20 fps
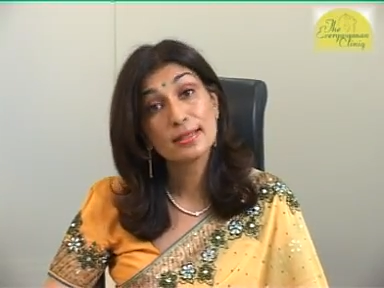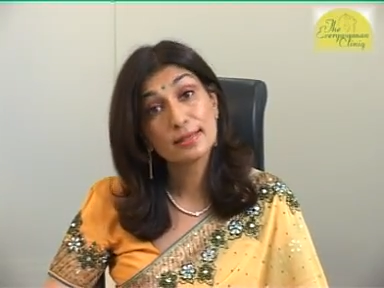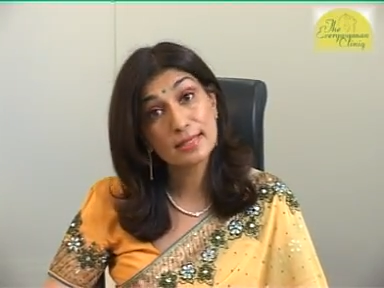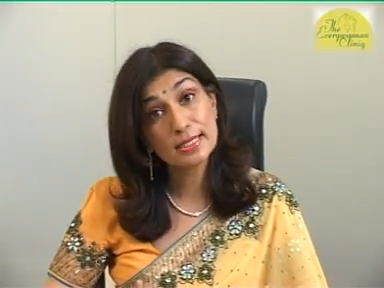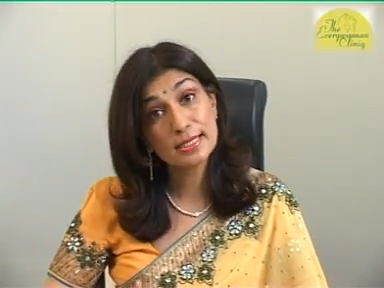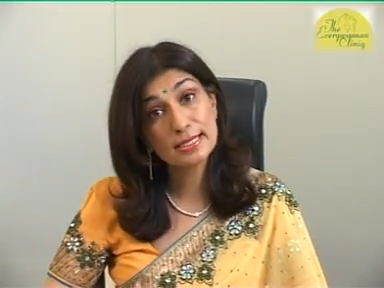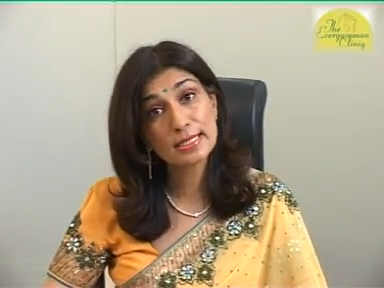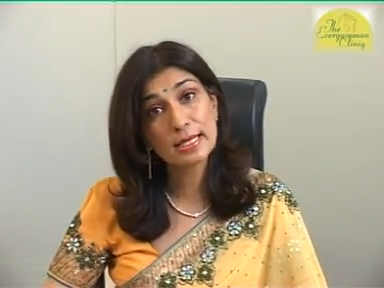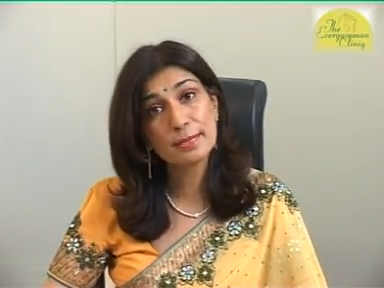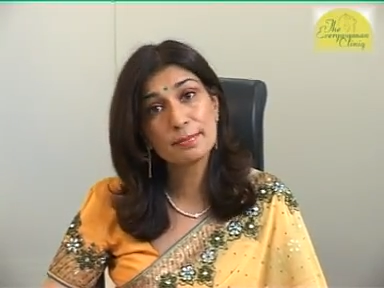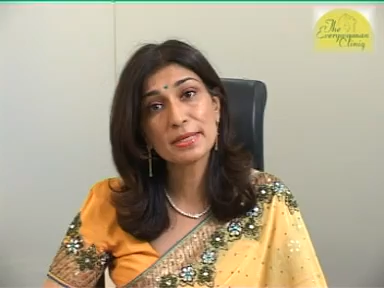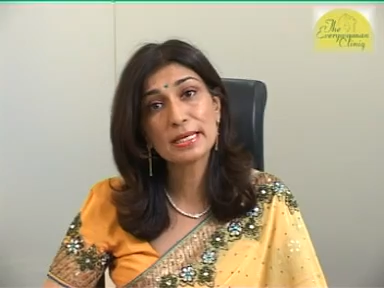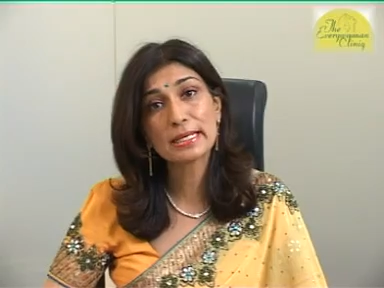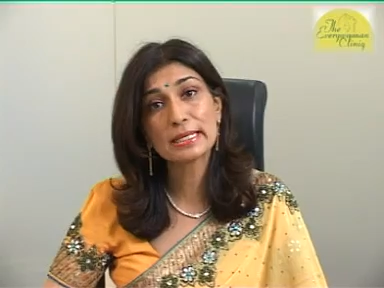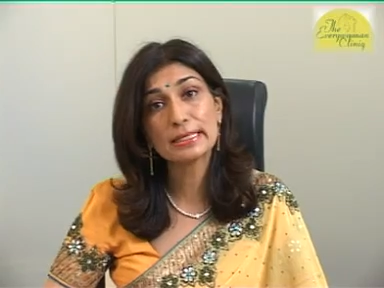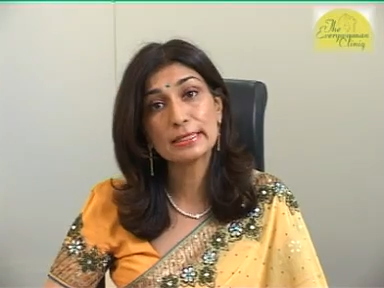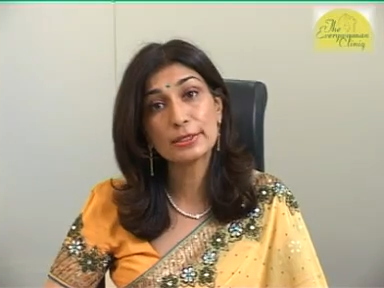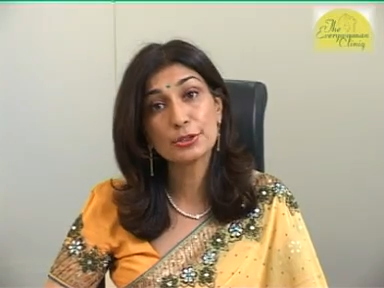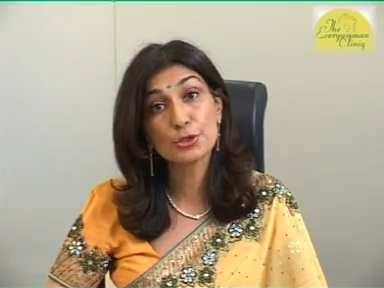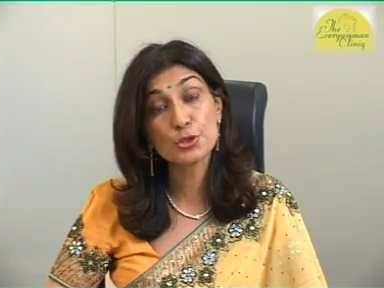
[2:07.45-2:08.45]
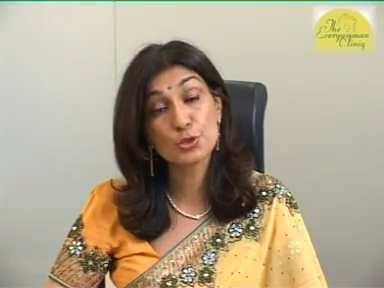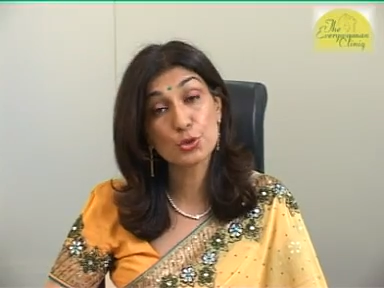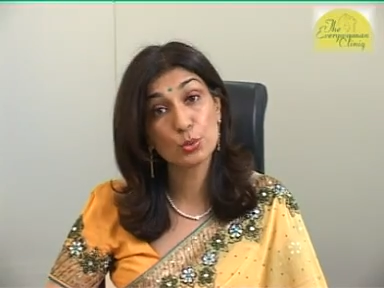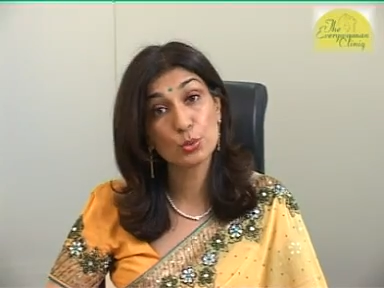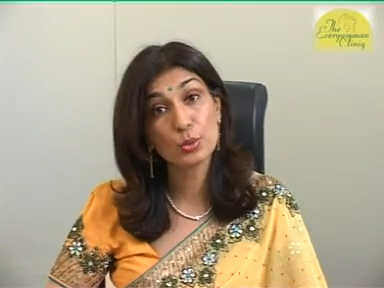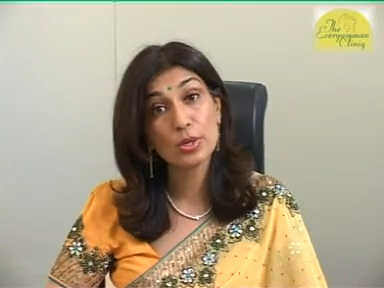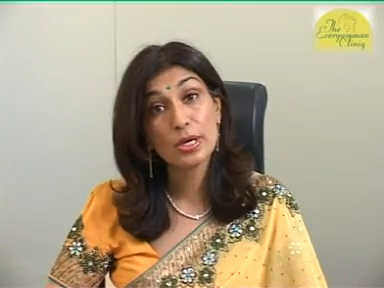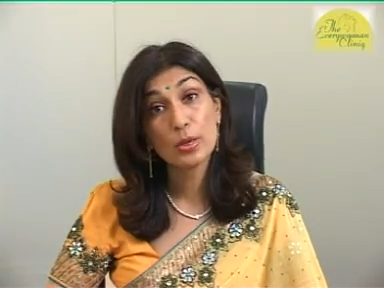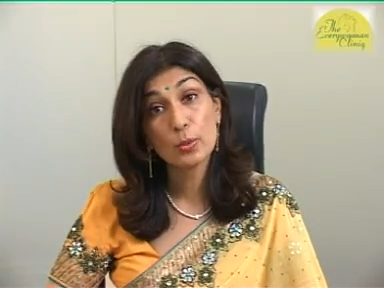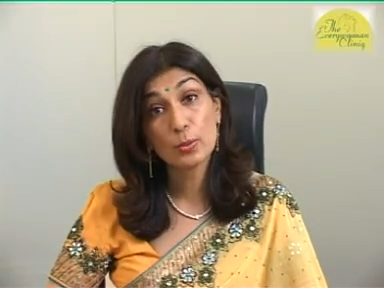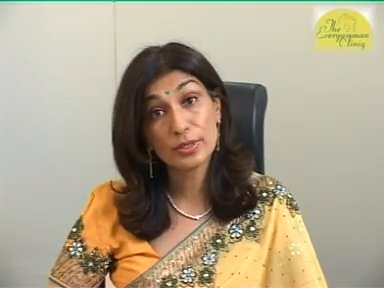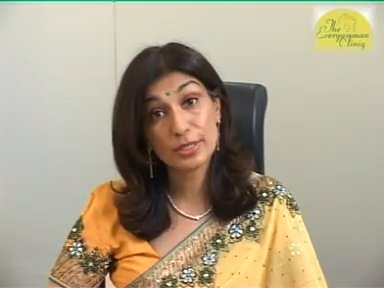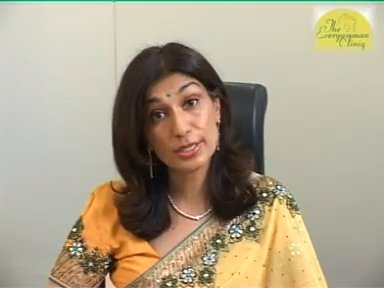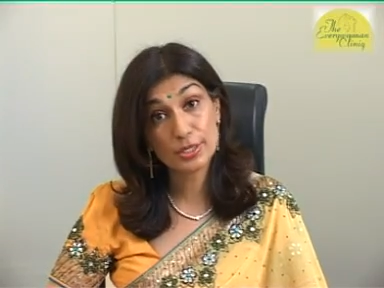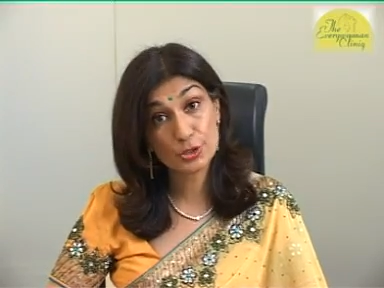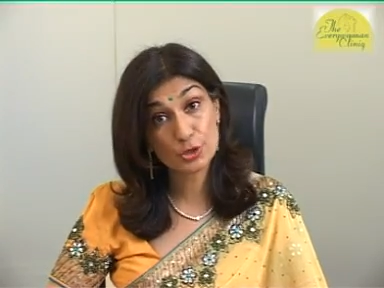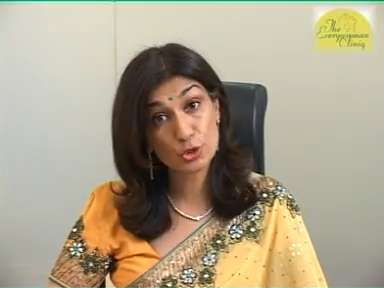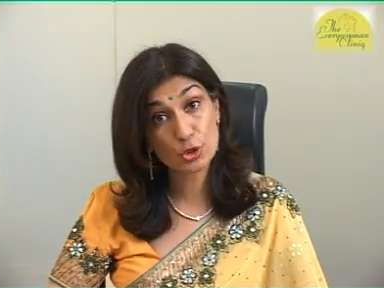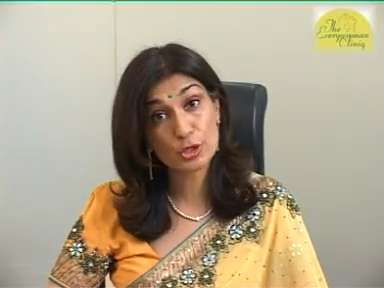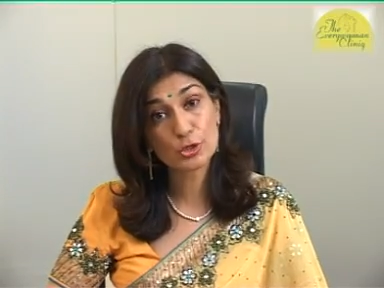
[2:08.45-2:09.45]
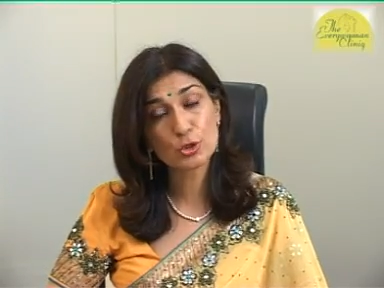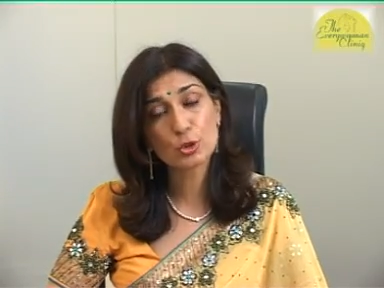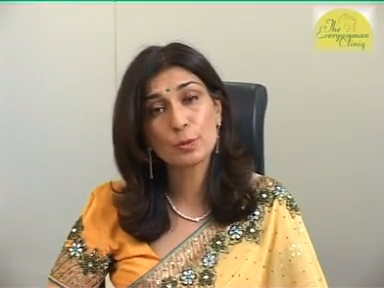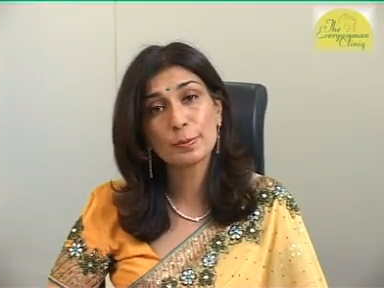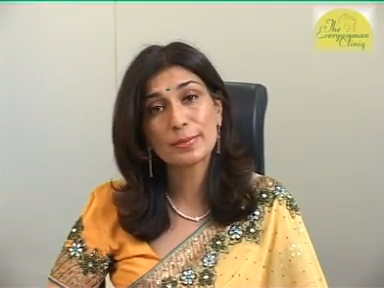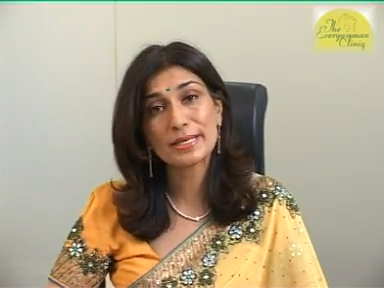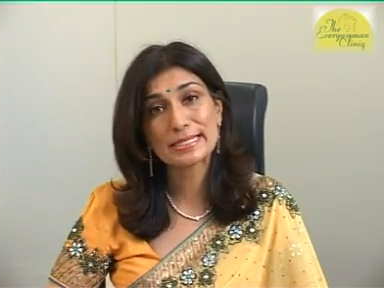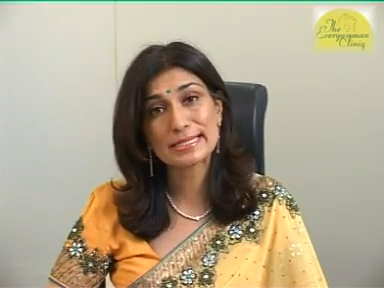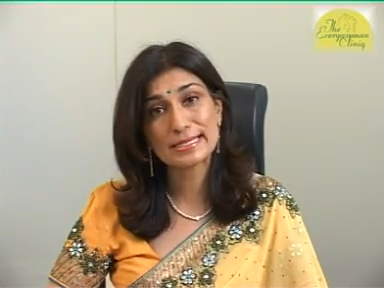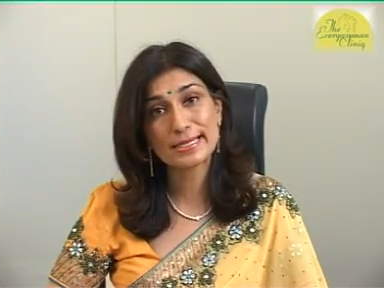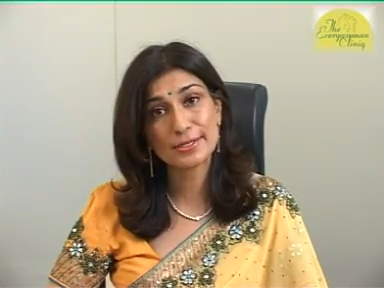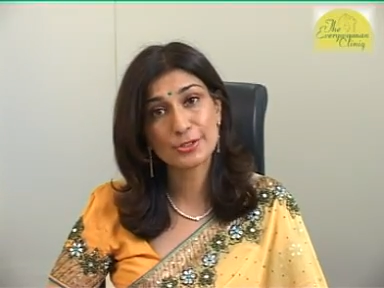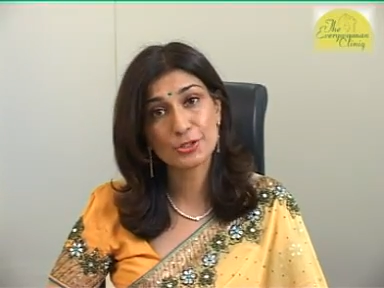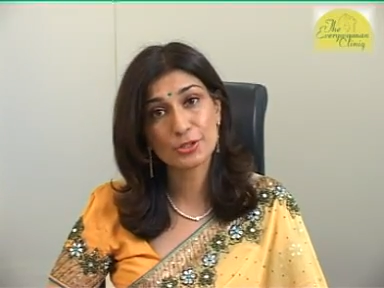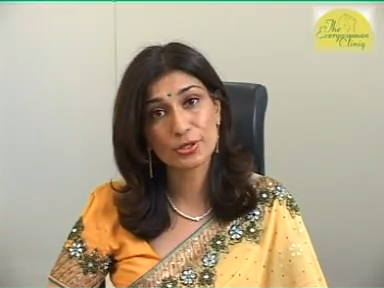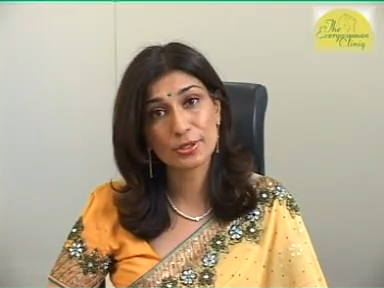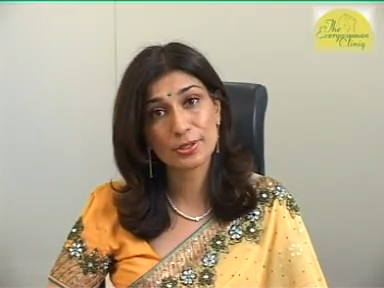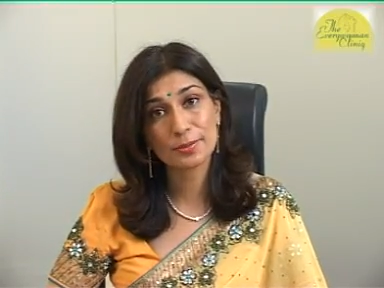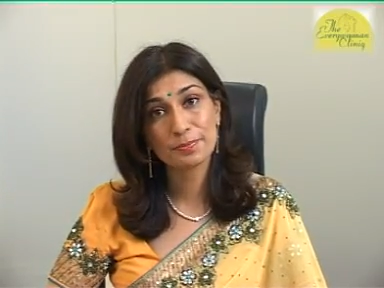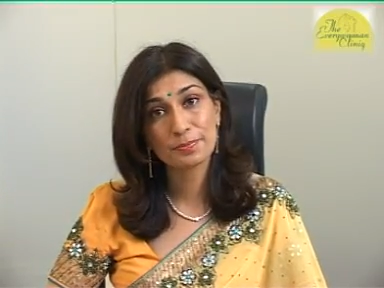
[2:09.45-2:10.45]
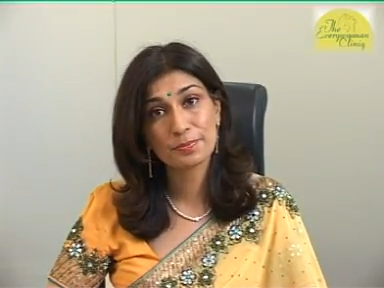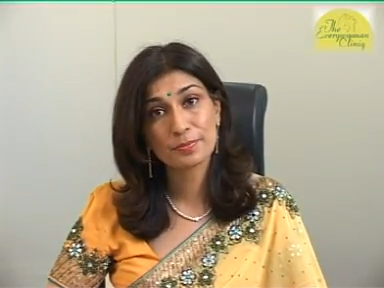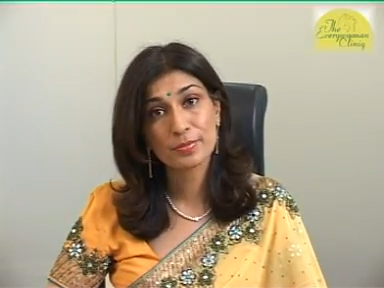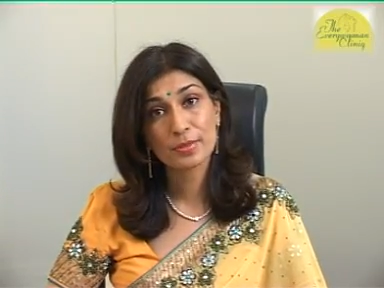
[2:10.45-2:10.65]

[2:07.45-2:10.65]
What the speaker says: these can be cleared too with hysteroscopic surgery.